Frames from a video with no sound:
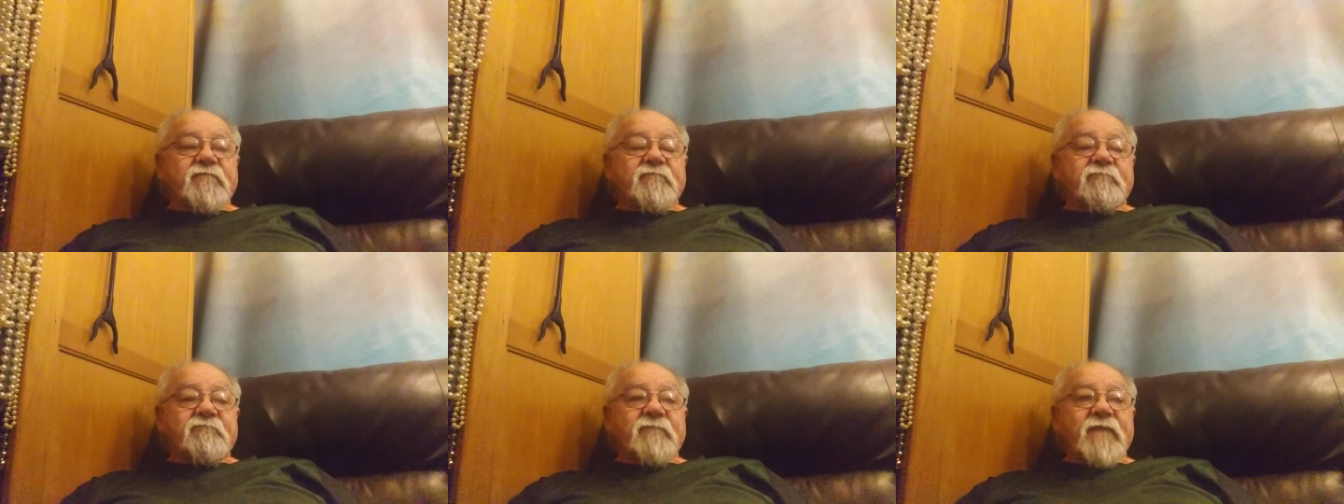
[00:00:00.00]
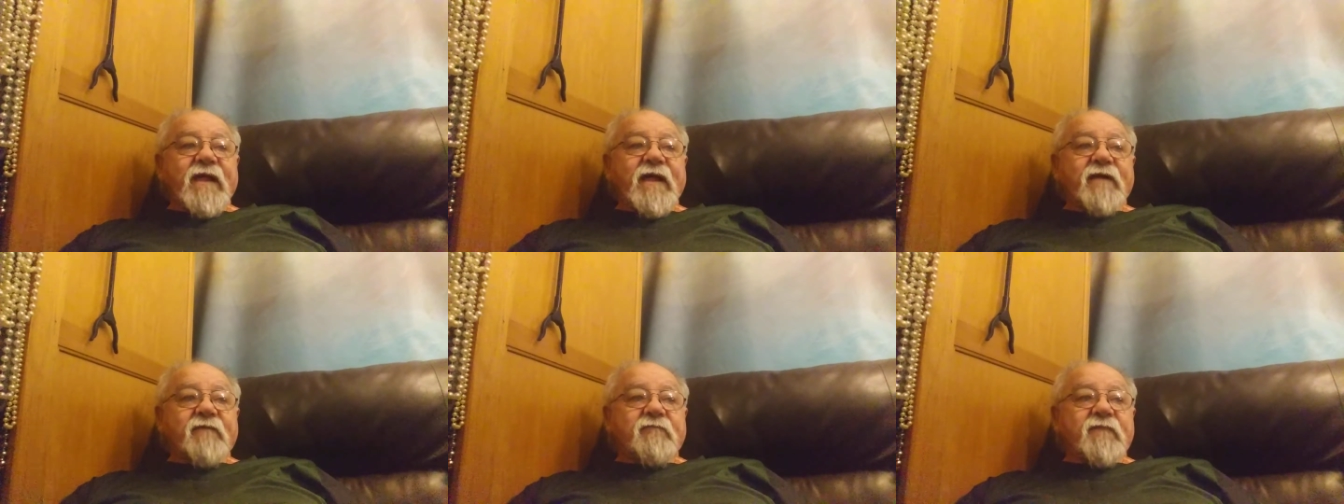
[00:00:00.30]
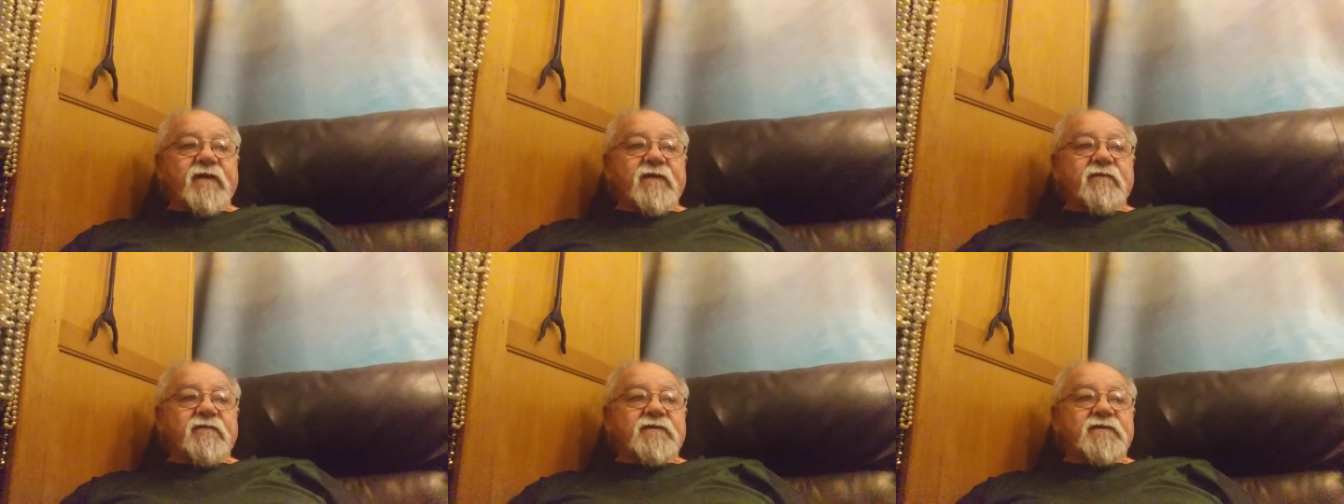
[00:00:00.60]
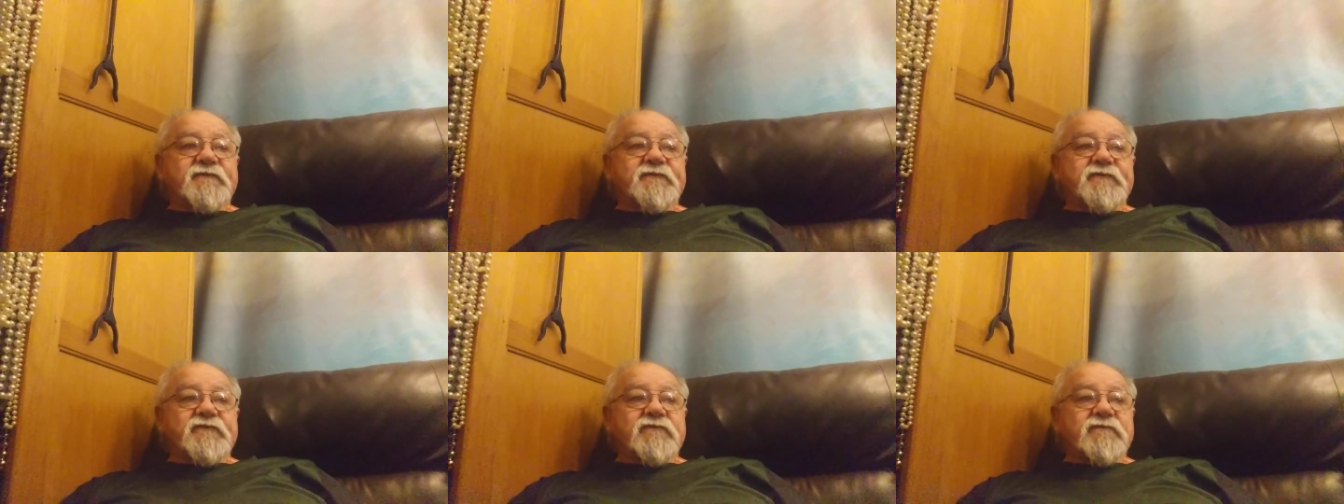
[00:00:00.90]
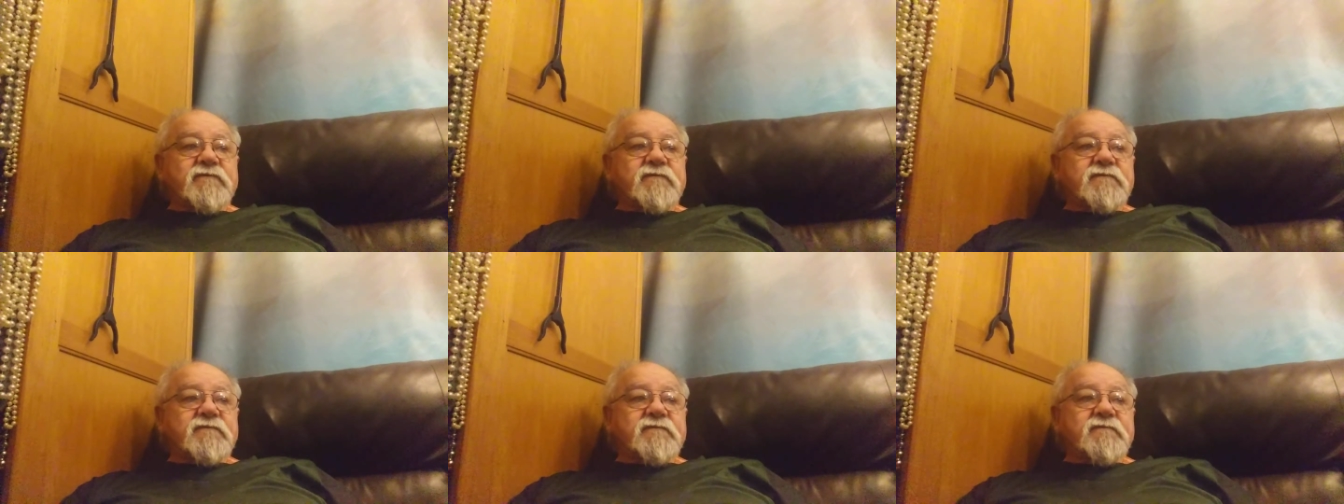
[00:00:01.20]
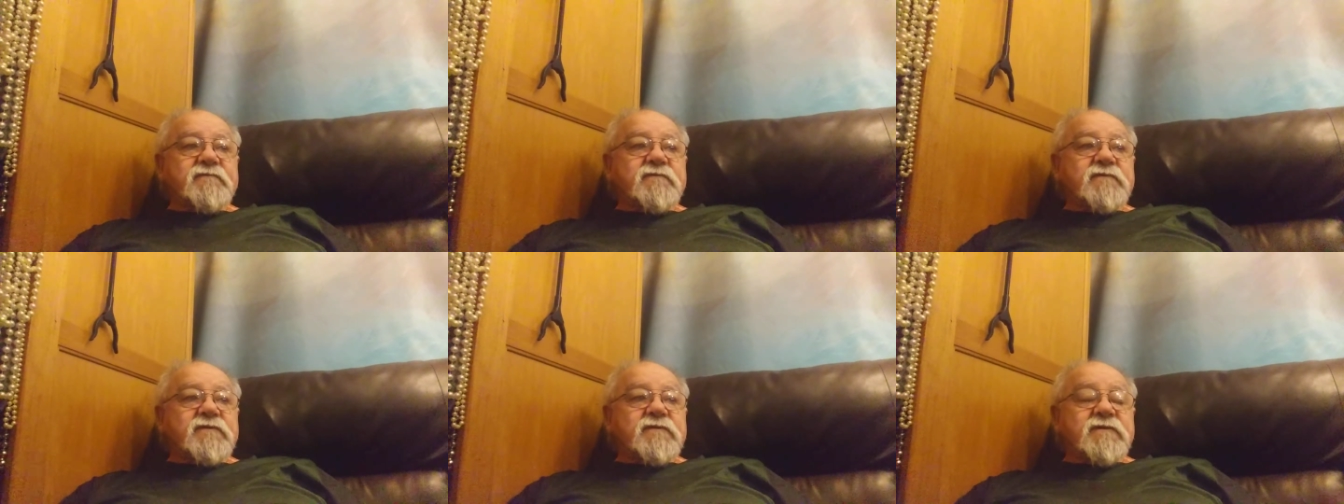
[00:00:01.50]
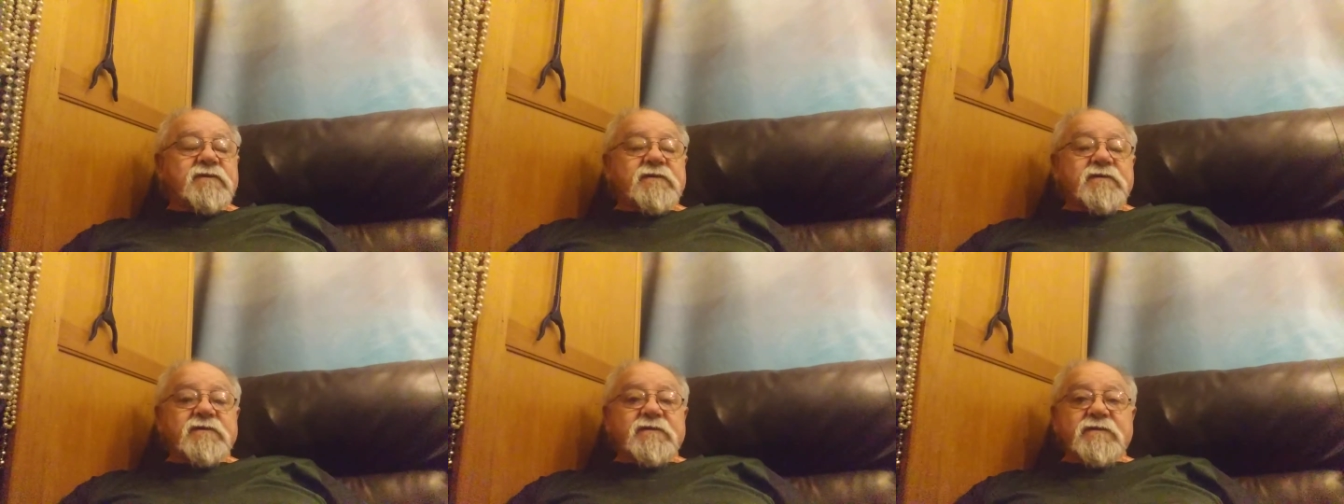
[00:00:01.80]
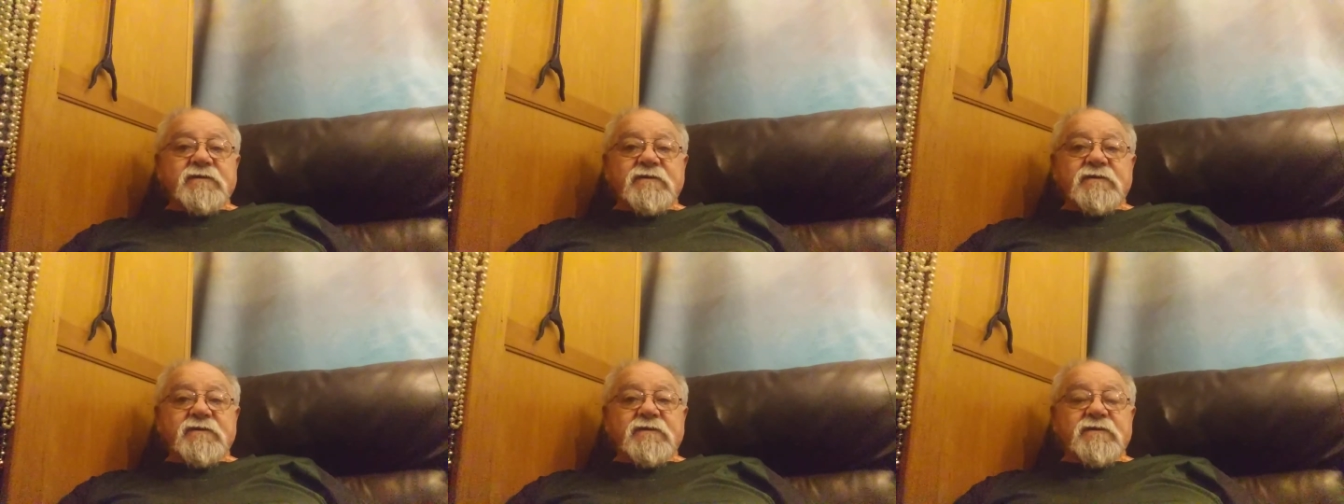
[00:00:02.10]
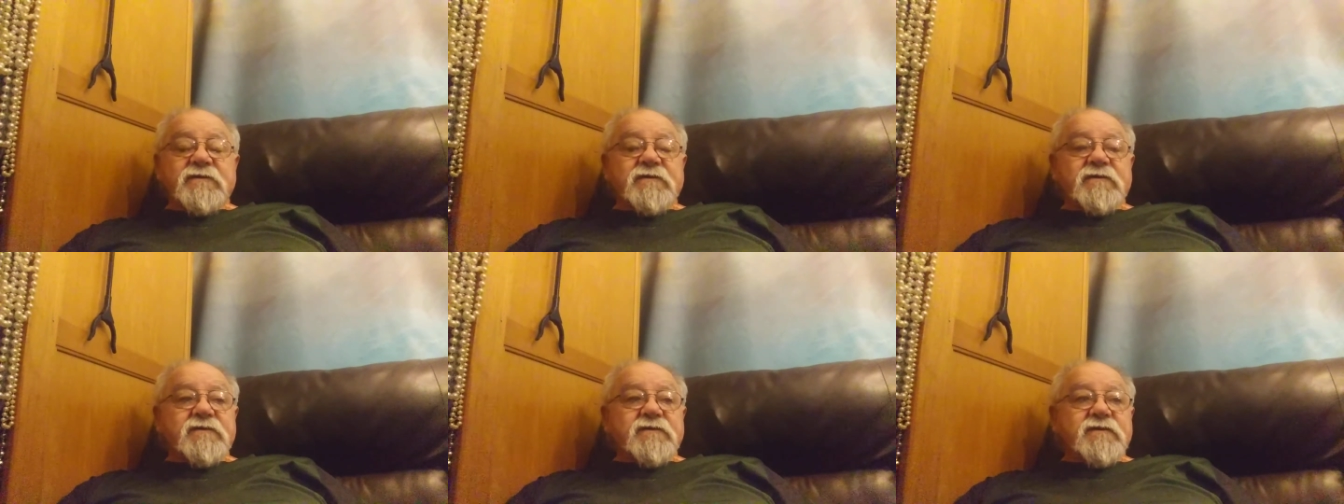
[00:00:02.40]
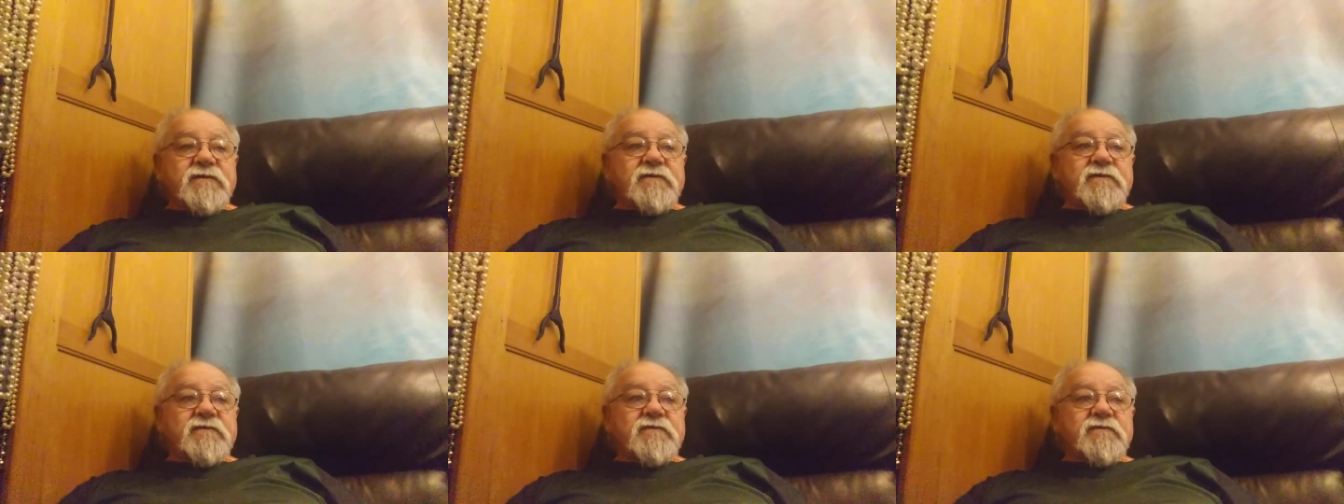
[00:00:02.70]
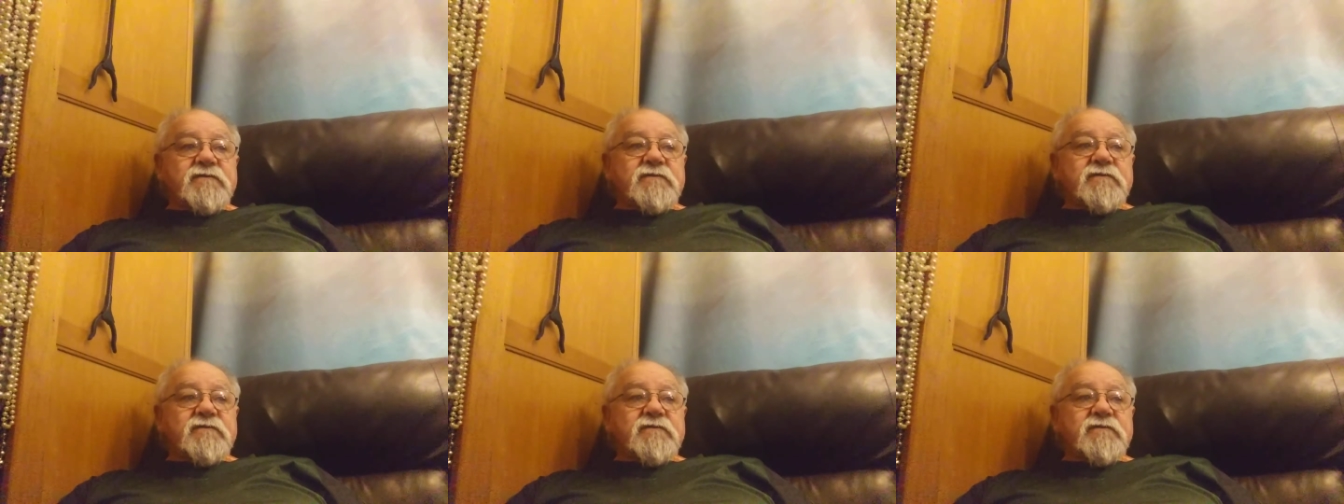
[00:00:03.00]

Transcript: blackberries or uh,